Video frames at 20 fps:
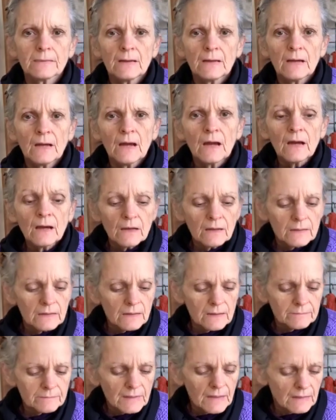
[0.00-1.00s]
Hi,
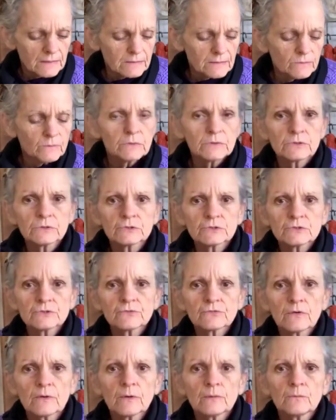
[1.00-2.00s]
I'm Kathy Withers
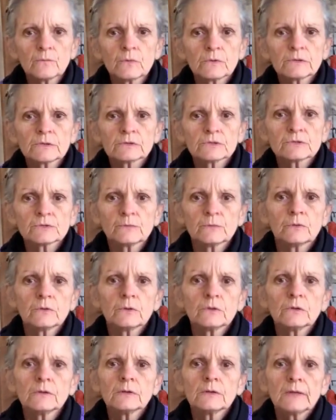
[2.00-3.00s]
from Withers
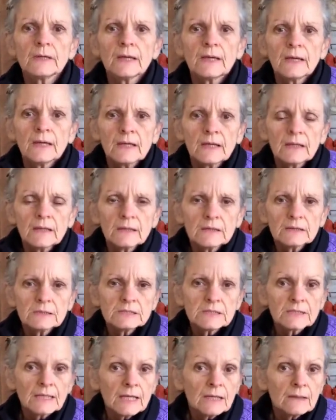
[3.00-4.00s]
Wool, and
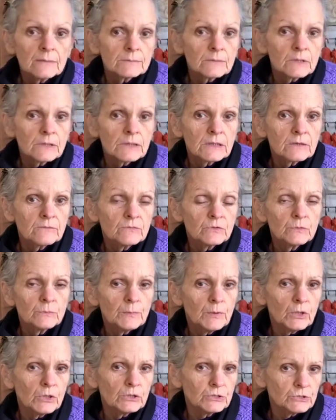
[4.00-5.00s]
today I'm going to give you
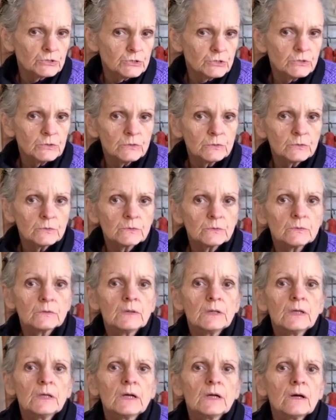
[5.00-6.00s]
part 2
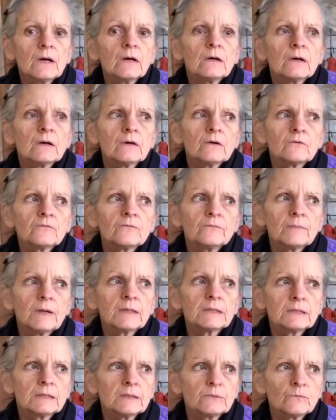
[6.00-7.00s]
of my
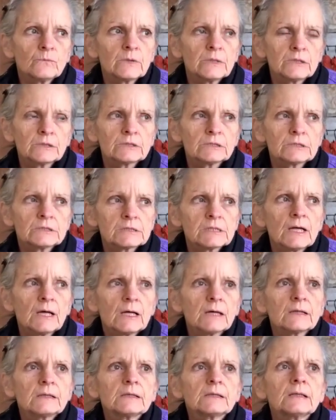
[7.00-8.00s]
knitwear
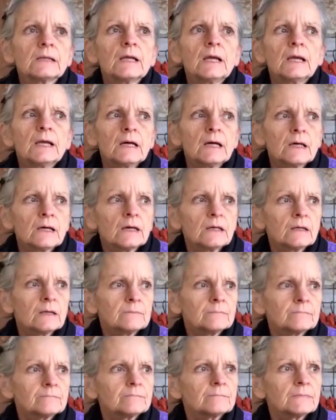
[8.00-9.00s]
design.
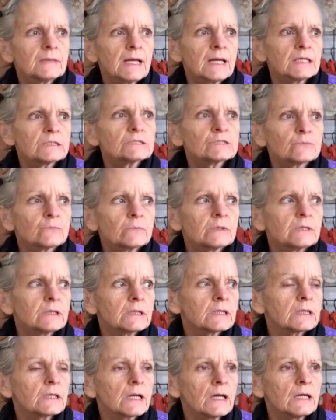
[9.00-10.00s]
Last
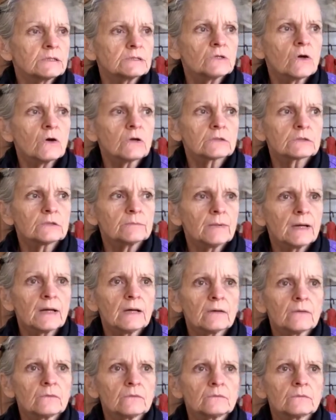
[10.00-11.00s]
week I talked
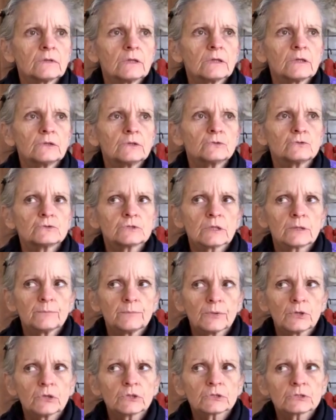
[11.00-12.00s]
about using
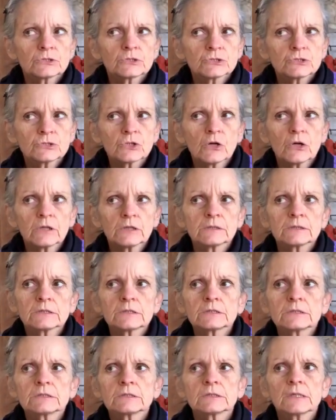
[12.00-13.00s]
books,
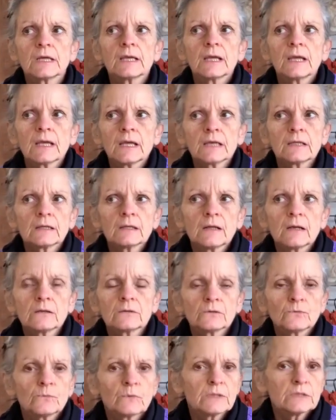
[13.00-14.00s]
charts, and
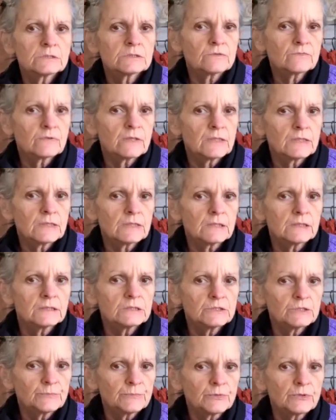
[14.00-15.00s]
other ways of getting
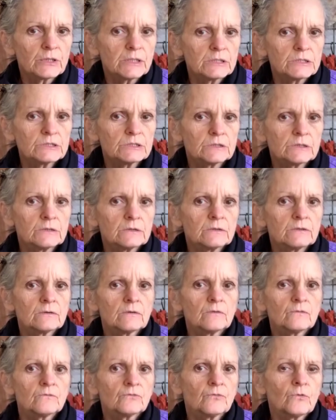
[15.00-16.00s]
inspiration
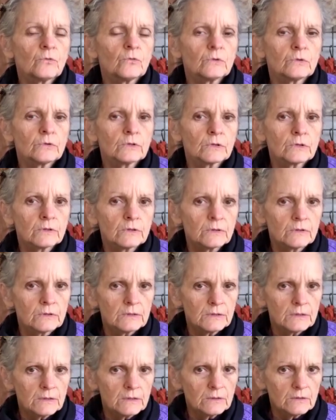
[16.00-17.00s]
for
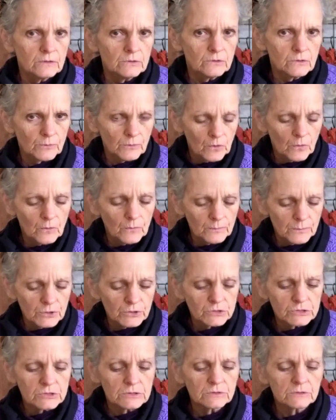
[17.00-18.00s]
your own
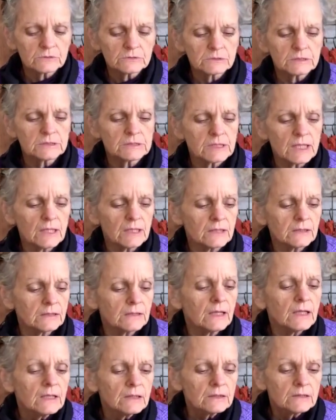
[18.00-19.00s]
personal design.
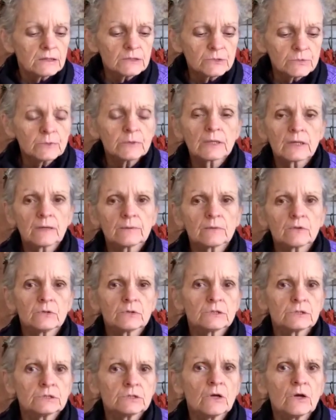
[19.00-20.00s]
This week I'm going
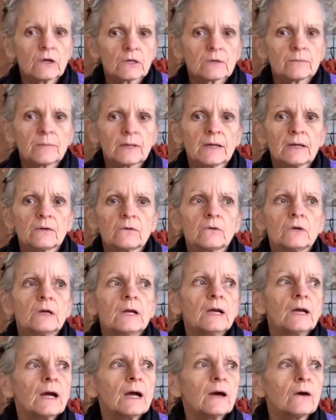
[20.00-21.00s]
to talk about
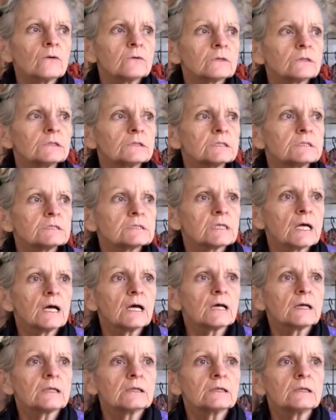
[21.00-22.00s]
how to
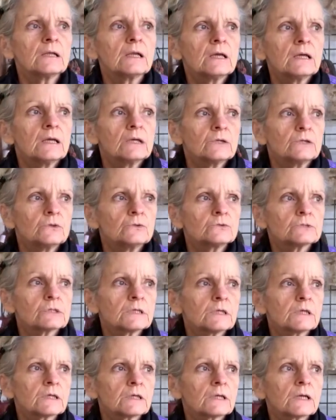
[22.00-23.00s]
design
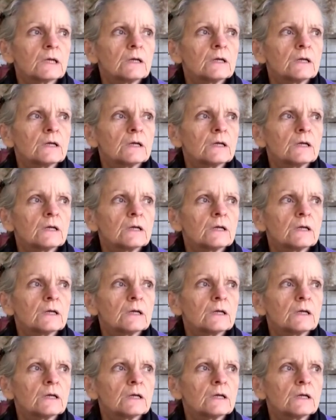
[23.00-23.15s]
using